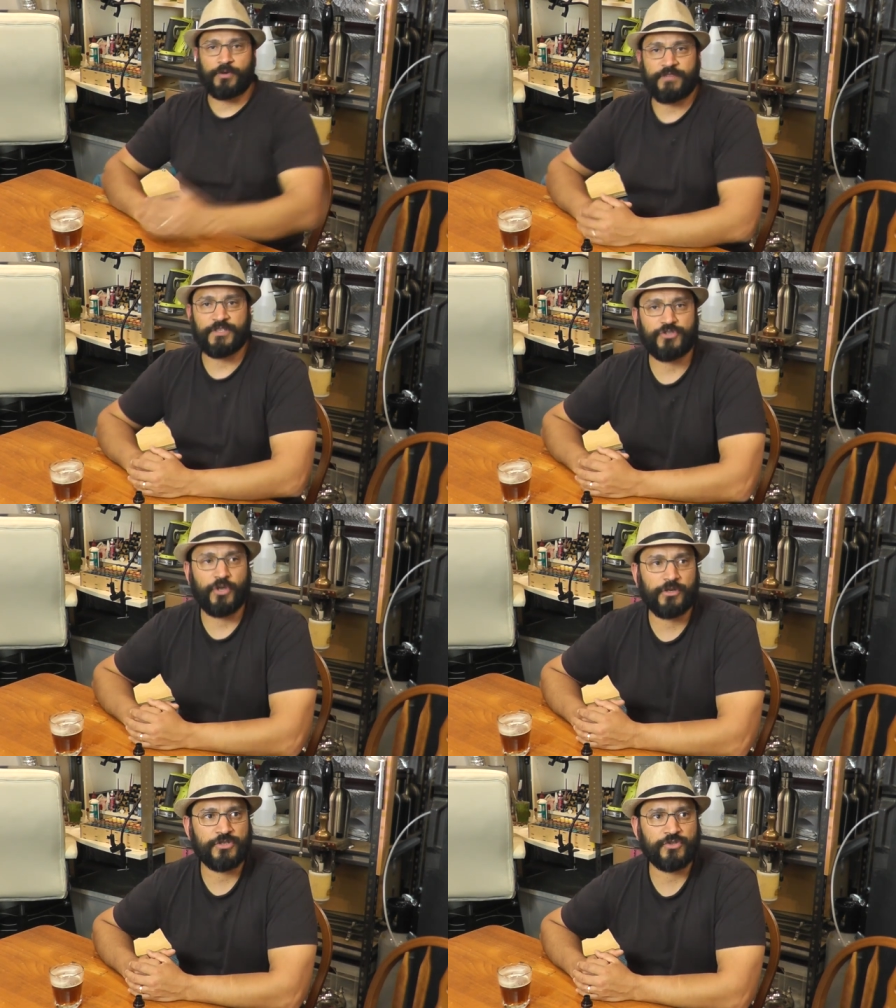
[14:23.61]
of
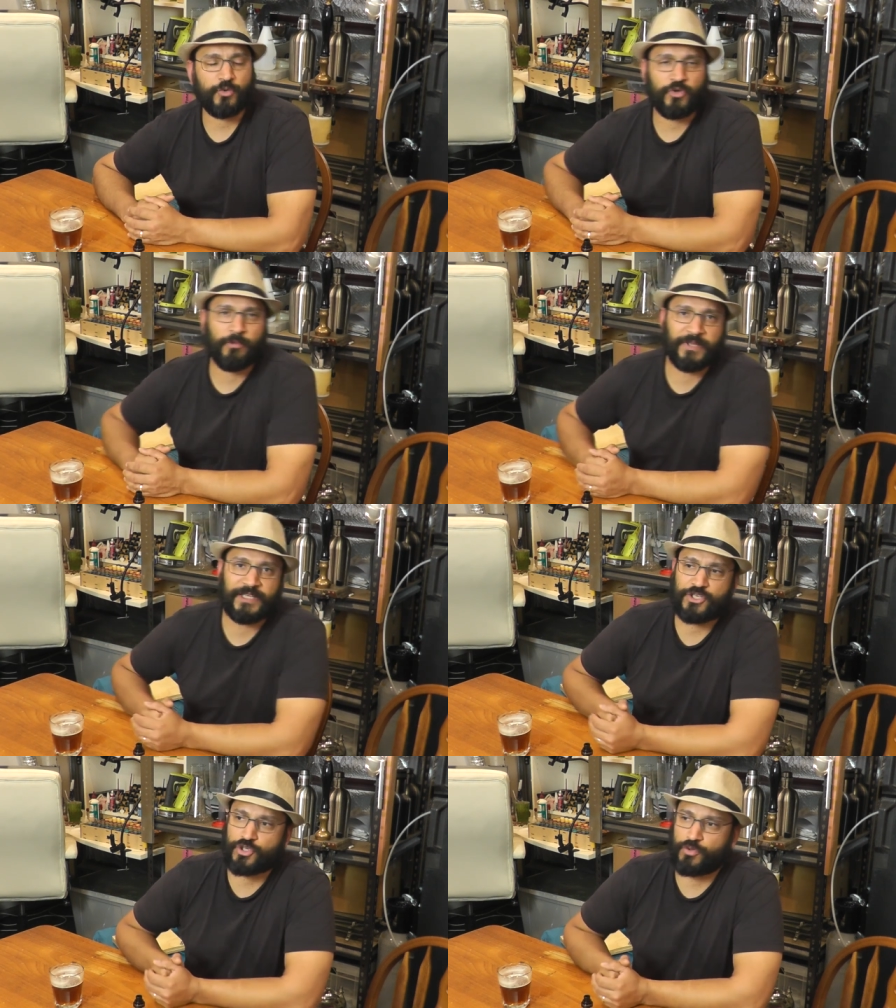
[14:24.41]
insurgents or your
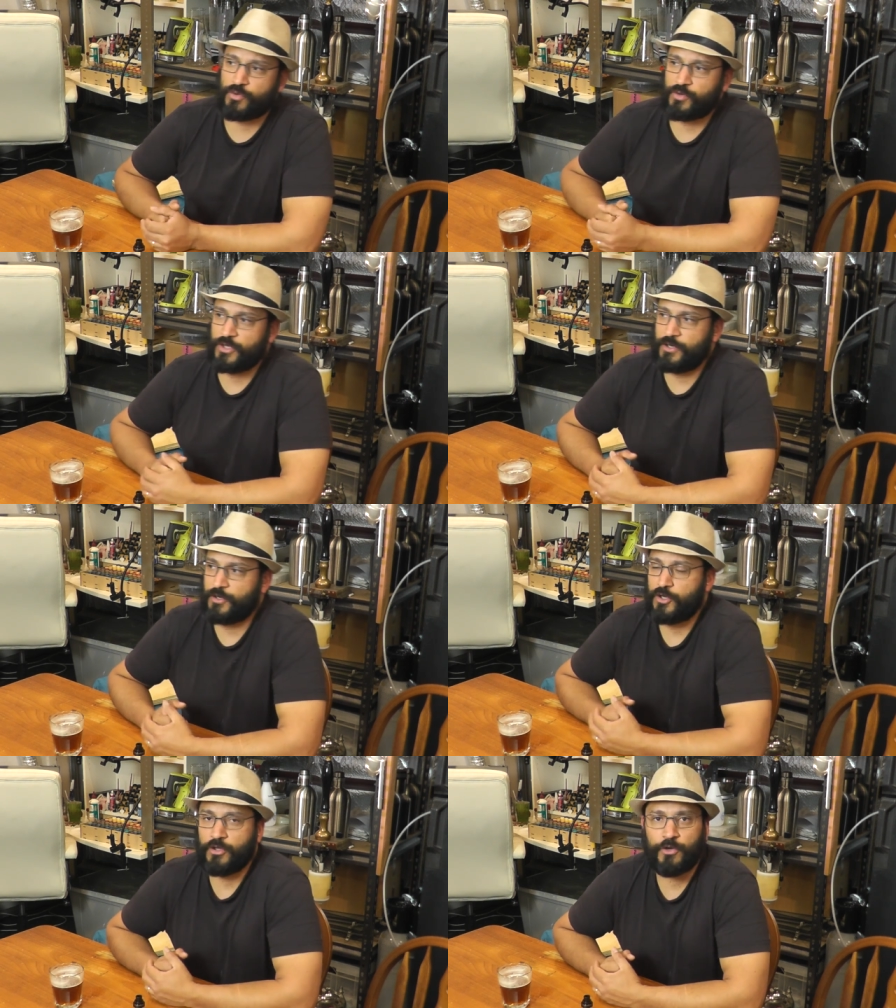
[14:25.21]
militia or, you
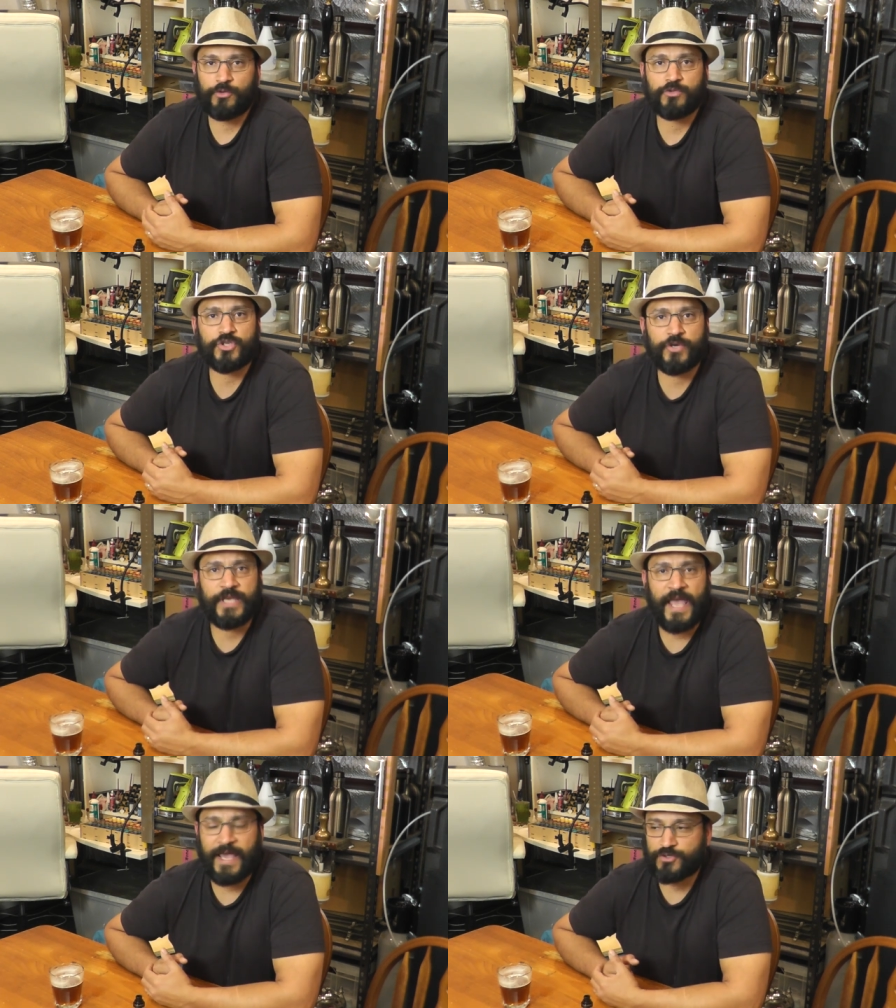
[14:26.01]
know, your local street
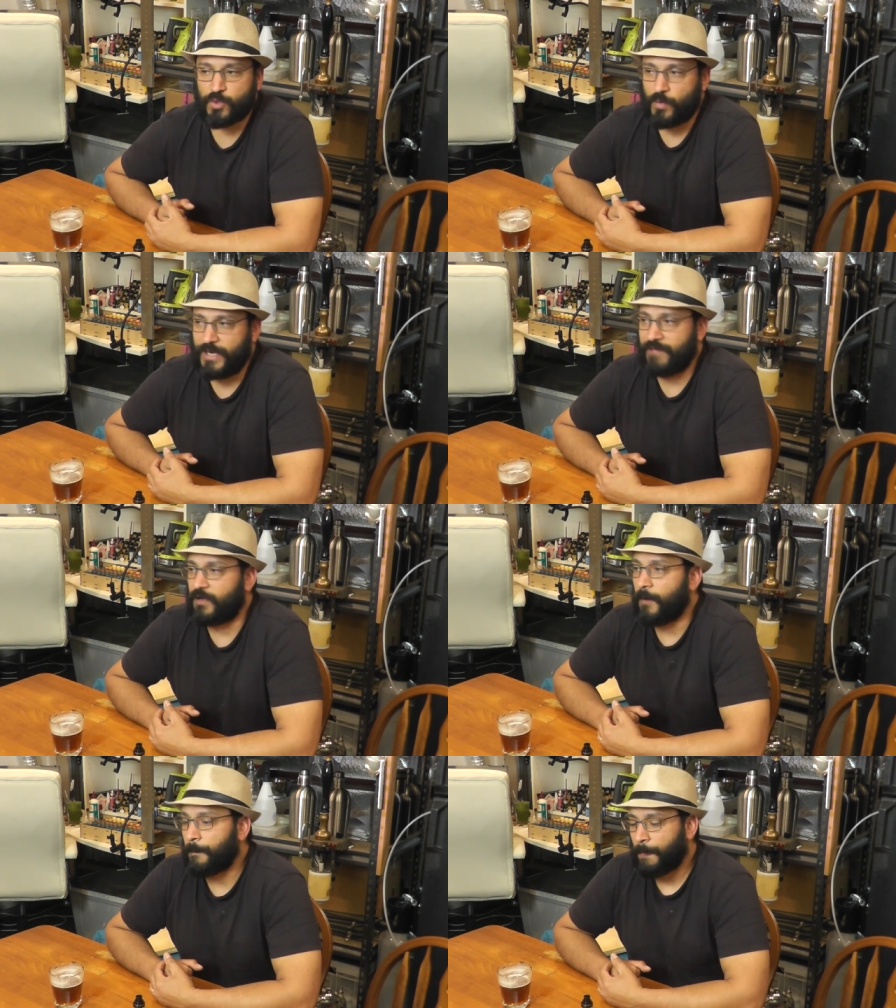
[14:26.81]
gangs or whatever.